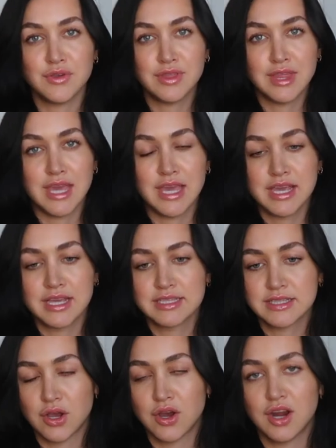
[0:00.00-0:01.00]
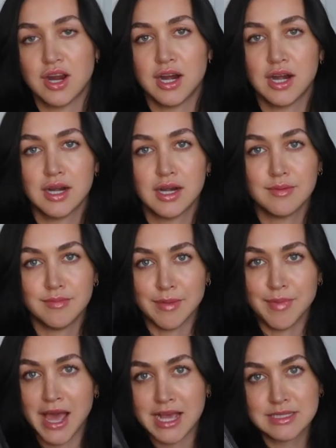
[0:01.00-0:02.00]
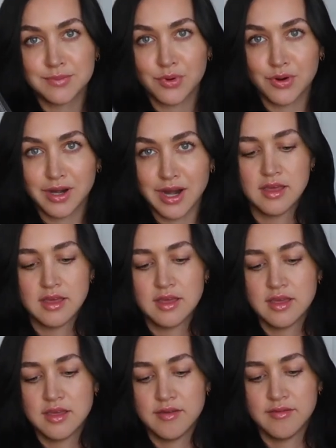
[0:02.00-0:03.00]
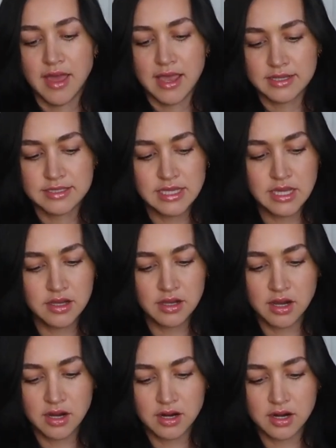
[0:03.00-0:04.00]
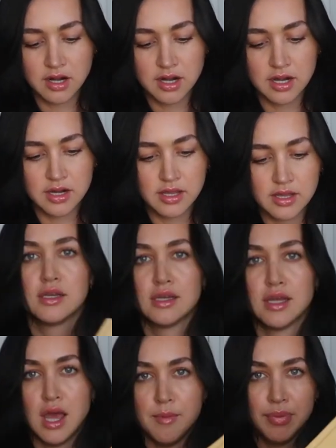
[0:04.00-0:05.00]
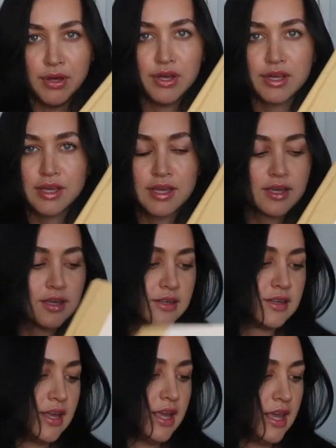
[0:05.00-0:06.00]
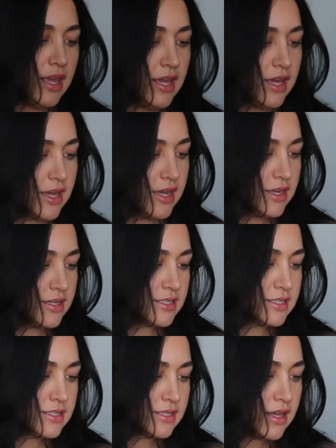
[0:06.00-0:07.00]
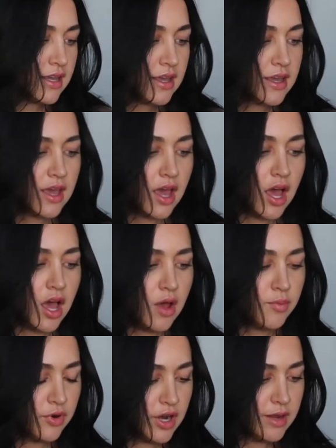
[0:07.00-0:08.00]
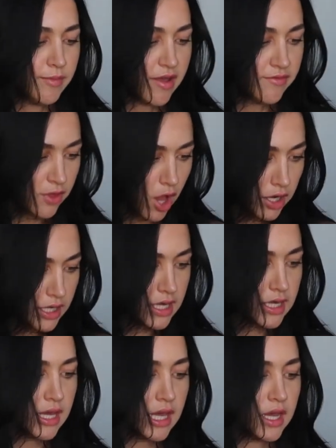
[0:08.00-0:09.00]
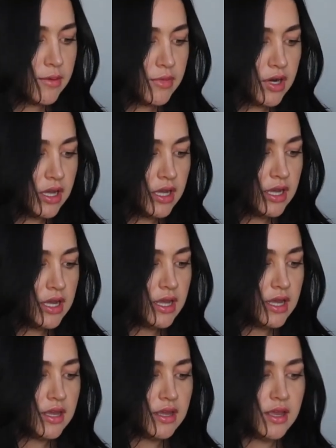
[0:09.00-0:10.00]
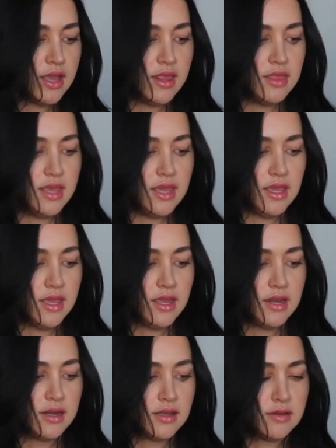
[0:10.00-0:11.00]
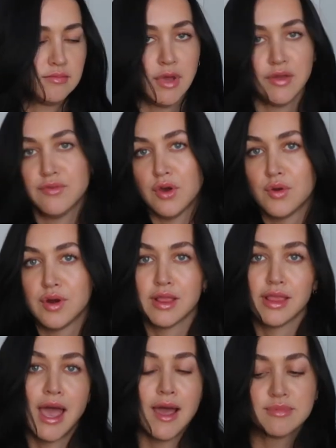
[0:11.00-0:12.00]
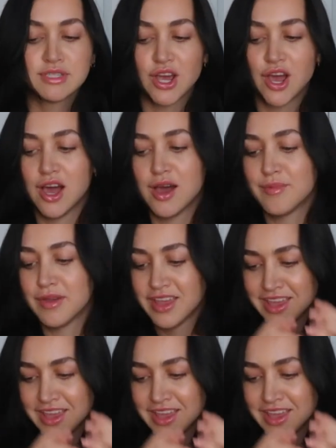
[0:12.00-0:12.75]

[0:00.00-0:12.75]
few things are my passport, vaccine card, book, and I'll bring my vlogging camera and then my phone and laptop.